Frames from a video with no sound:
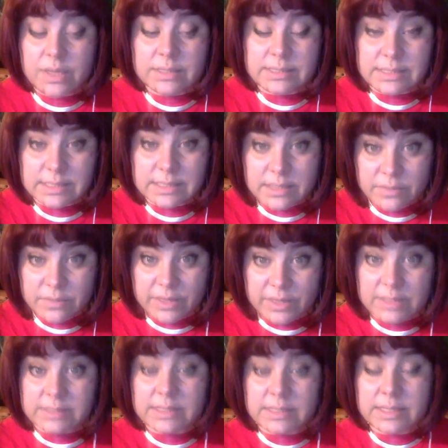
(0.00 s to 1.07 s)

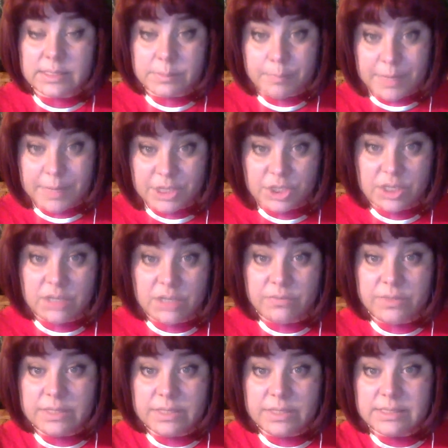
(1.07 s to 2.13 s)
significance, especially if
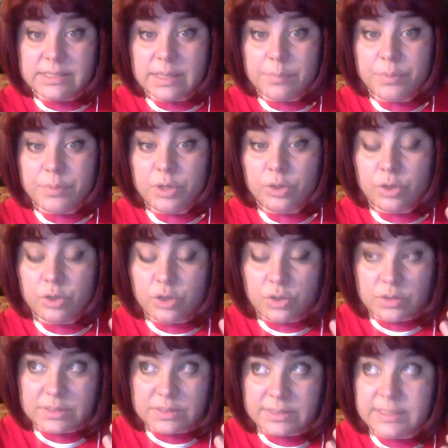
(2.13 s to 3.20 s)
this is happening on
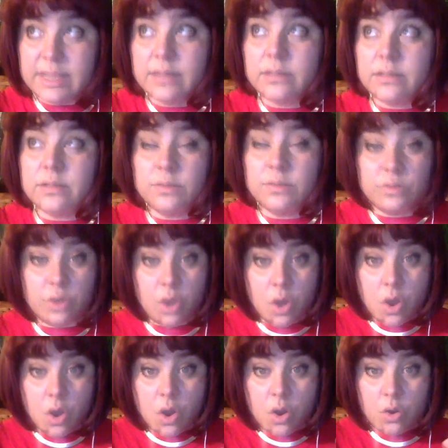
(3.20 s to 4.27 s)
your ascendant,
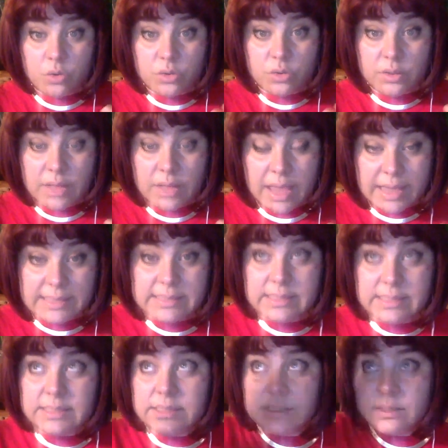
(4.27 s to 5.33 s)
on an
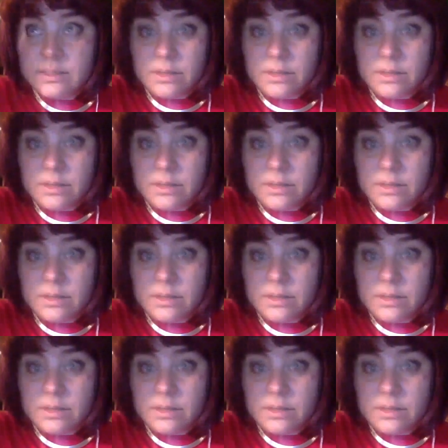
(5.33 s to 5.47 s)
axis